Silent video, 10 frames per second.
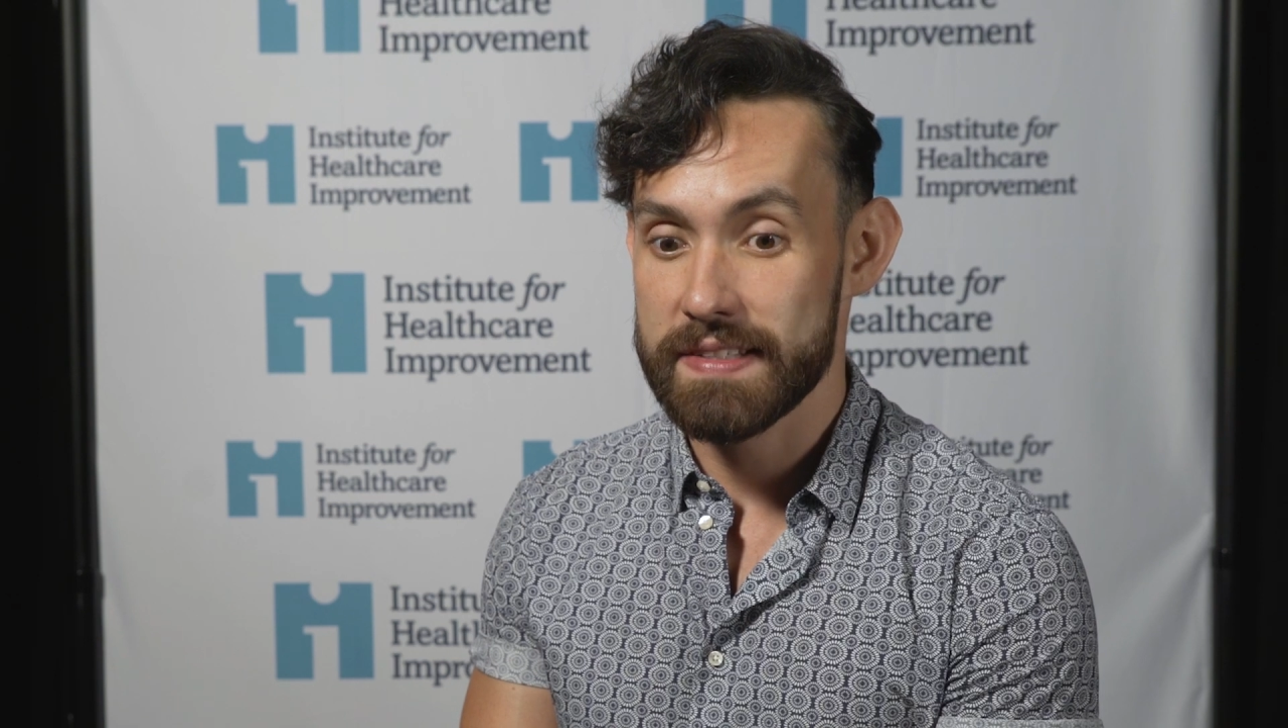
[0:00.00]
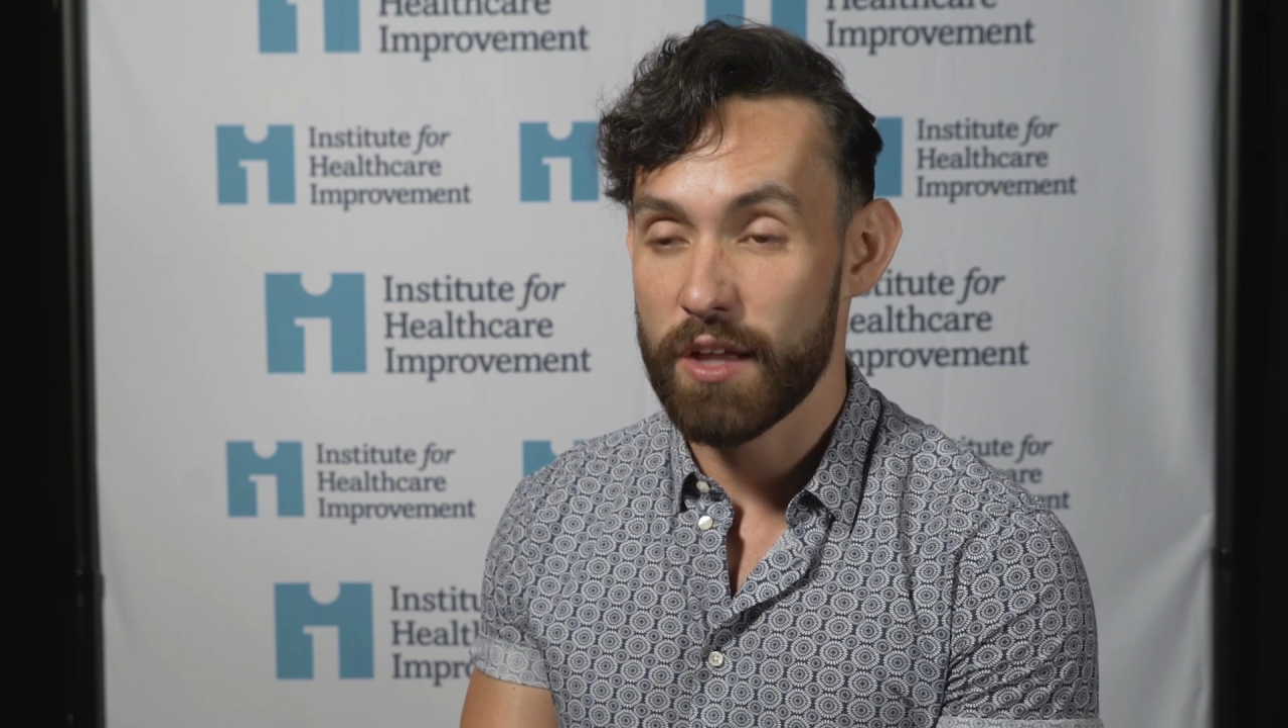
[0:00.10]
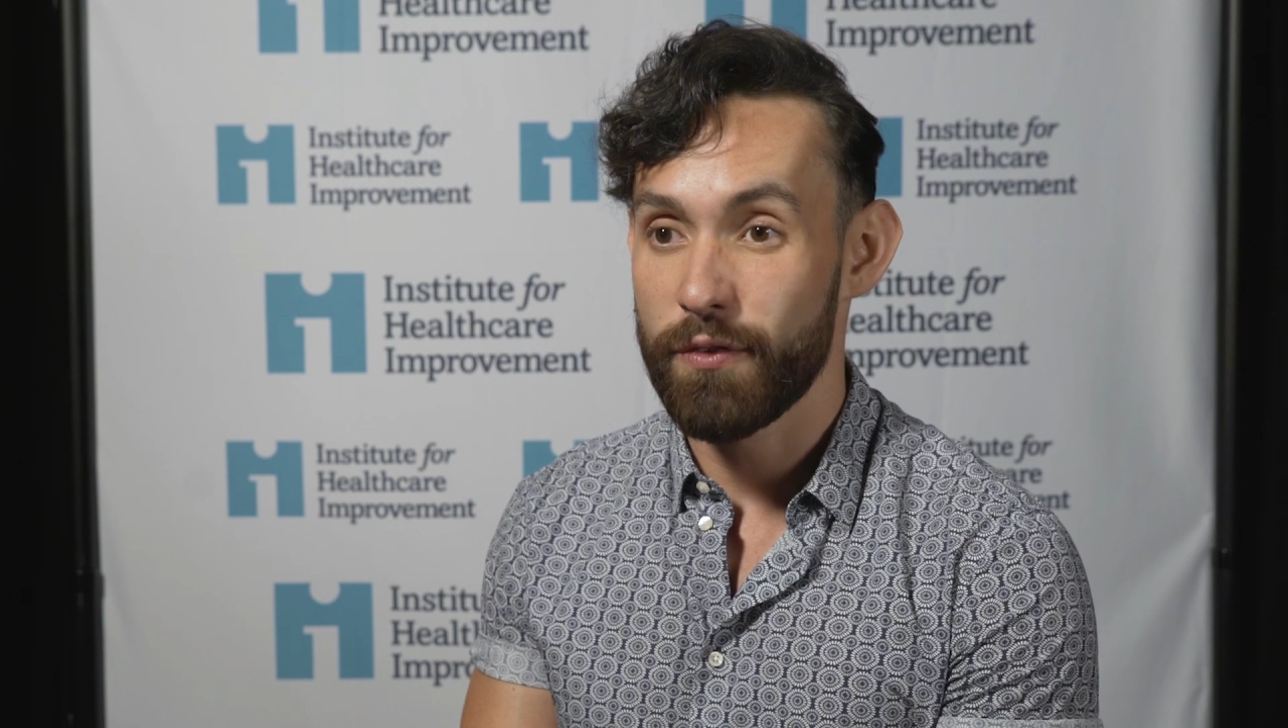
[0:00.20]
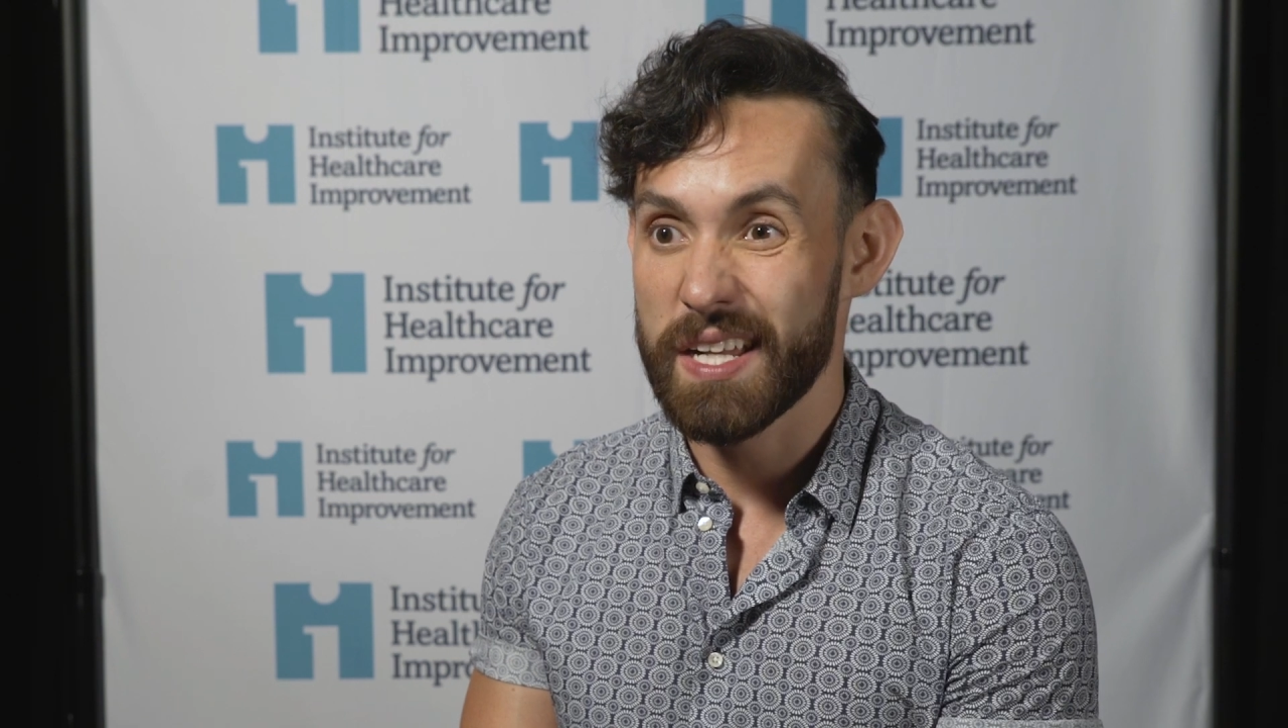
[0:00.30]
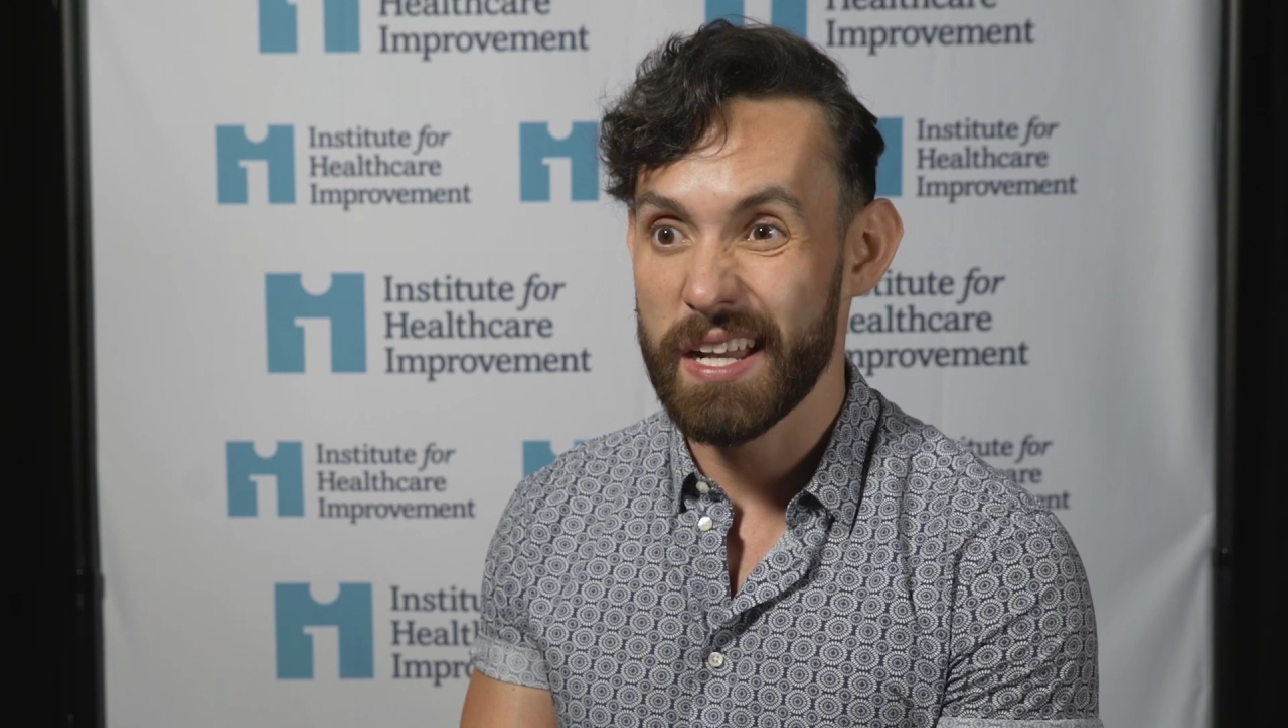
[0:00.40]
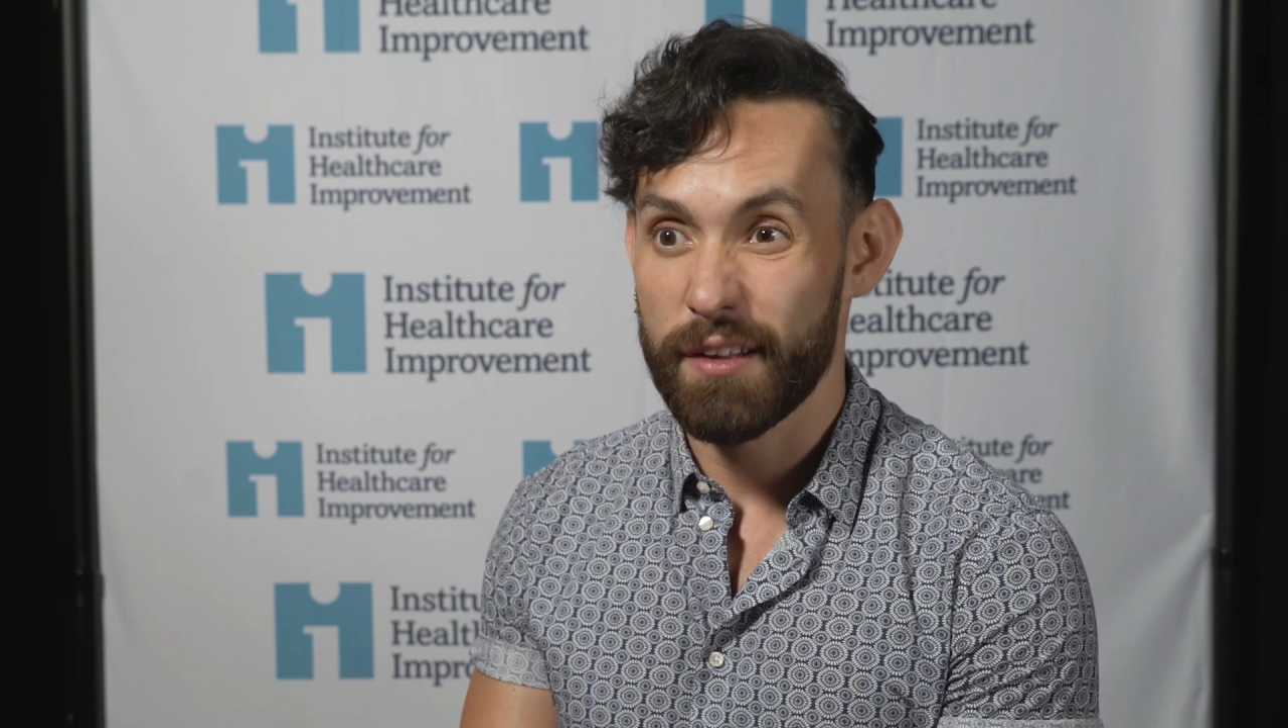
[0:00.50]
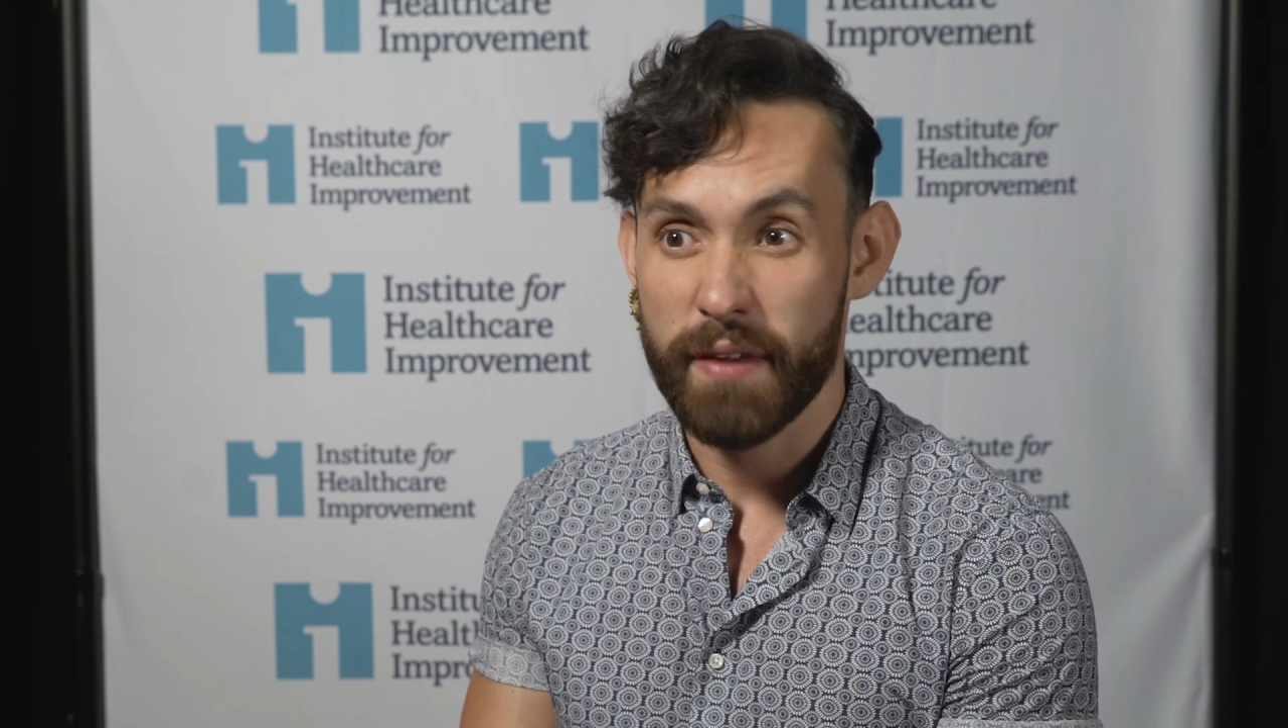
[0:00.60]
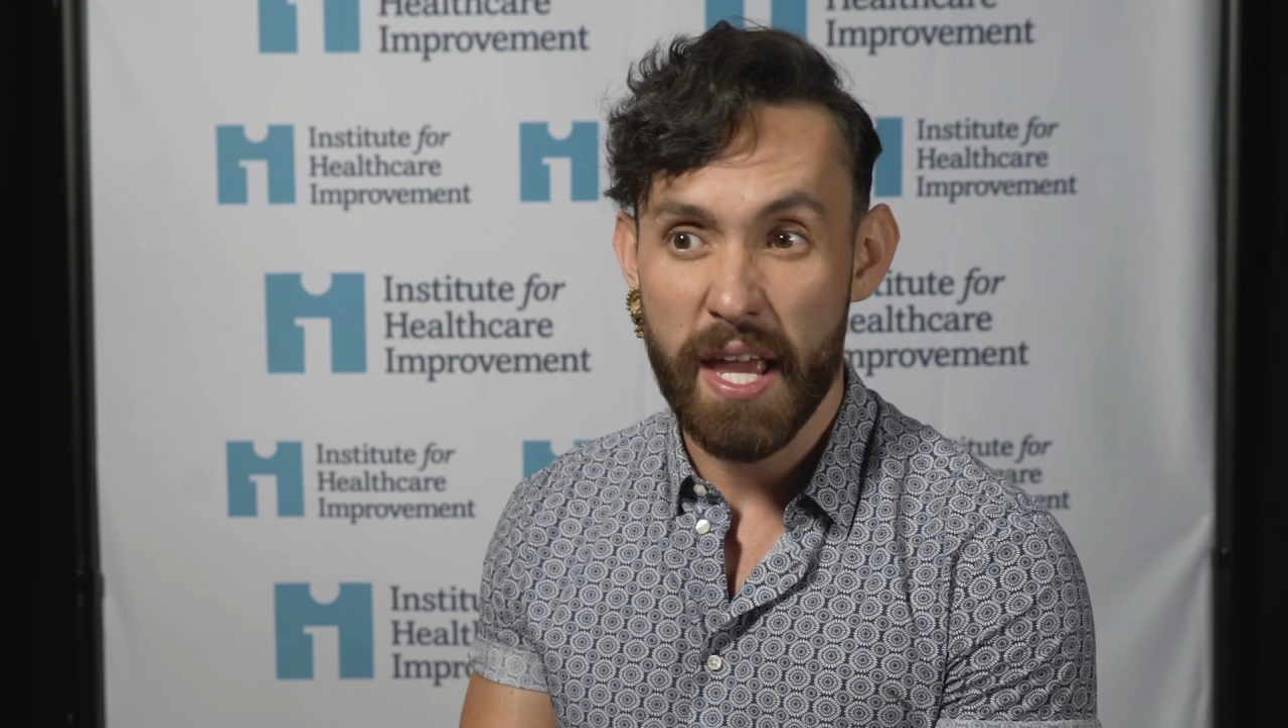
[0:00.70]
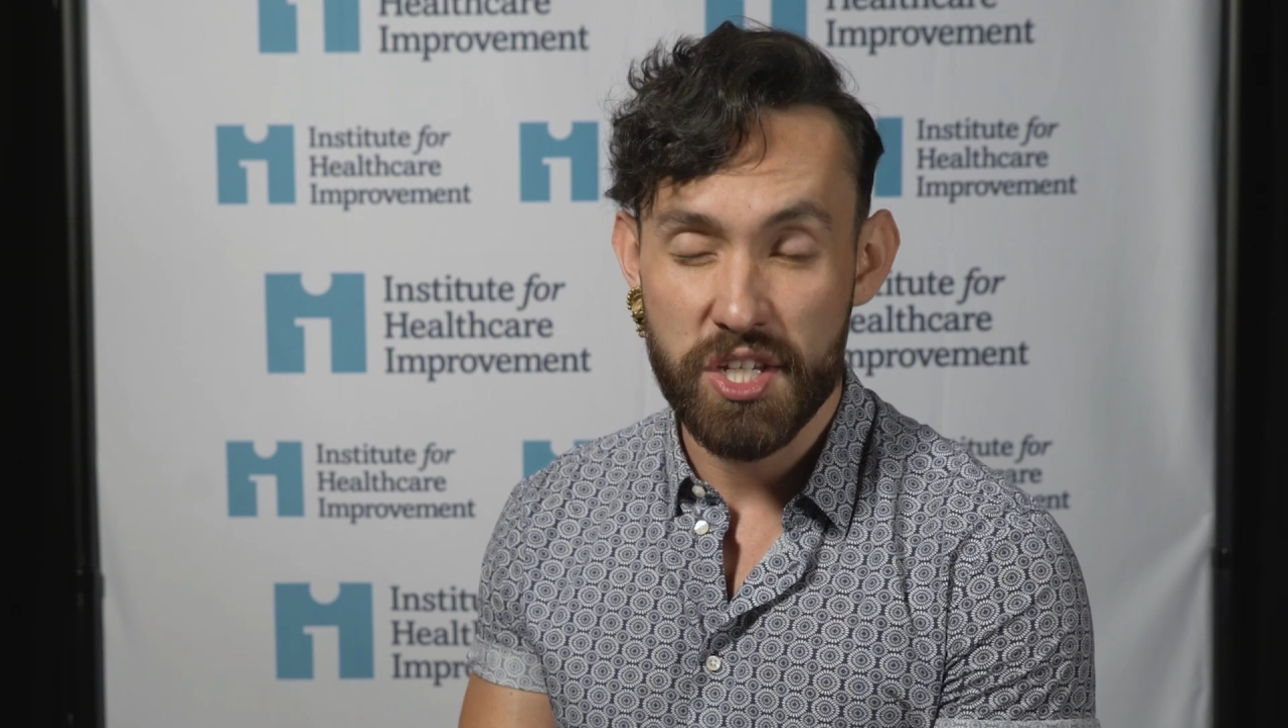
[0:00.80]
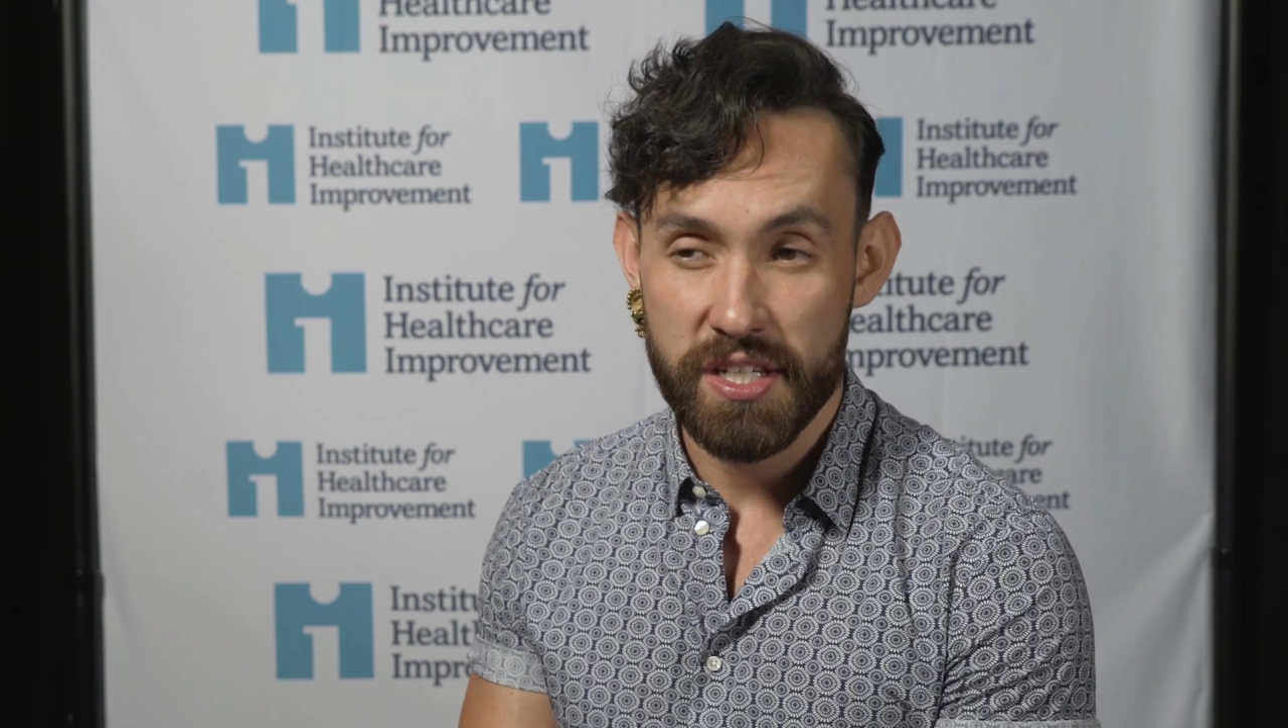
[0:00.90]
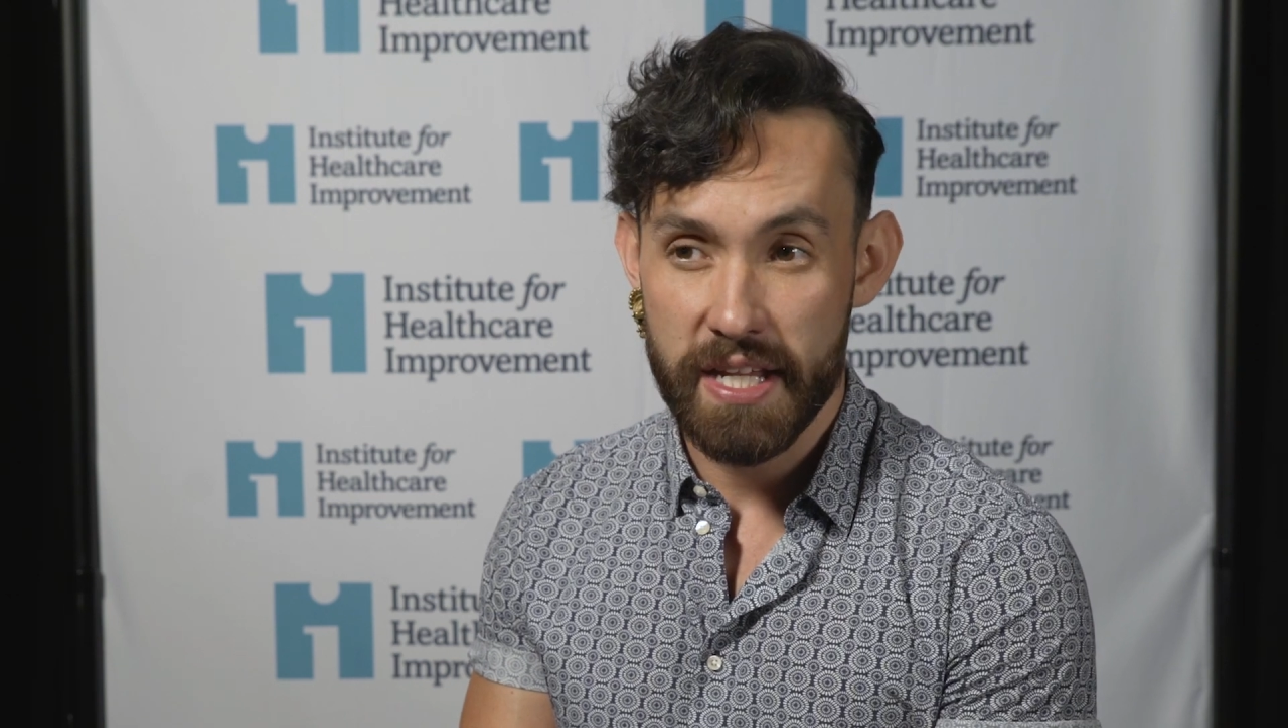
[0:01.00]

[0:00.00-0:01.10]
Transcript: self identification